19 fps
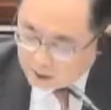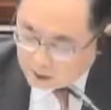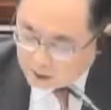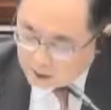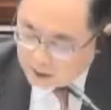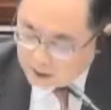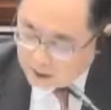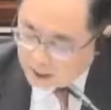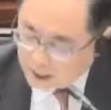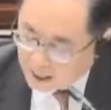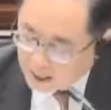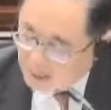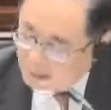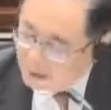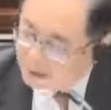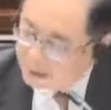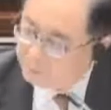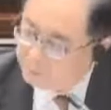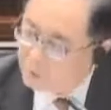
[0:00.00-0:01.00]
decided that
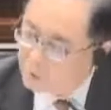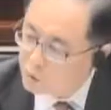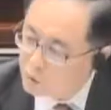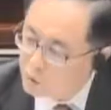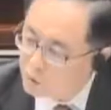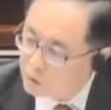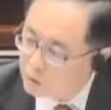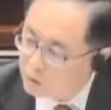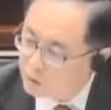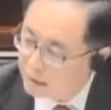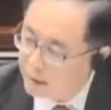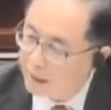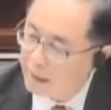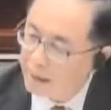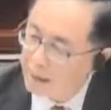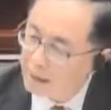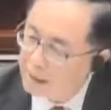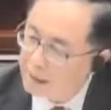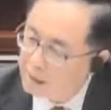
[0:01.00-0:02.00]
the
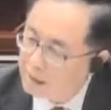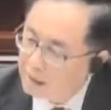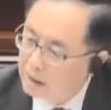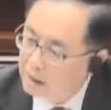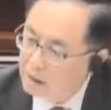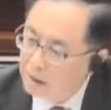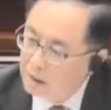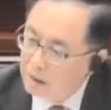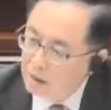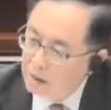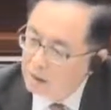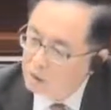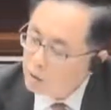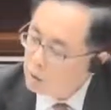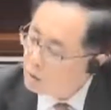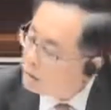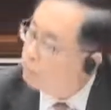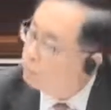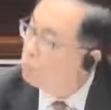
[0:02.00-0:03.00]
Innovation and Technology Bureau
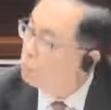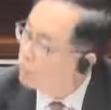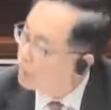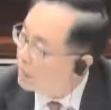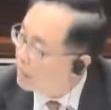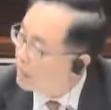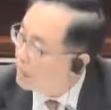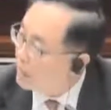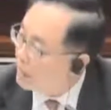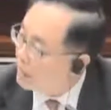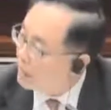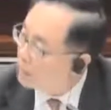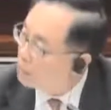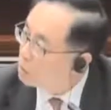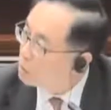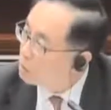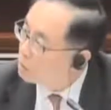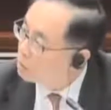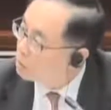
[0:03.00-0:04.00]
would spearhead
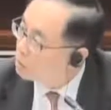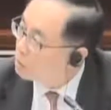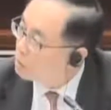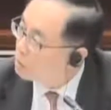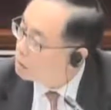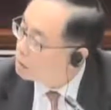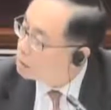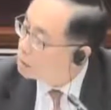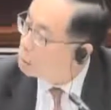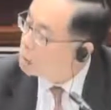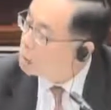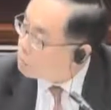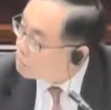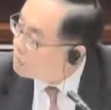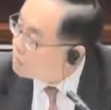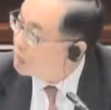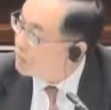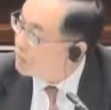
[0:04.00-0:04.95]
this item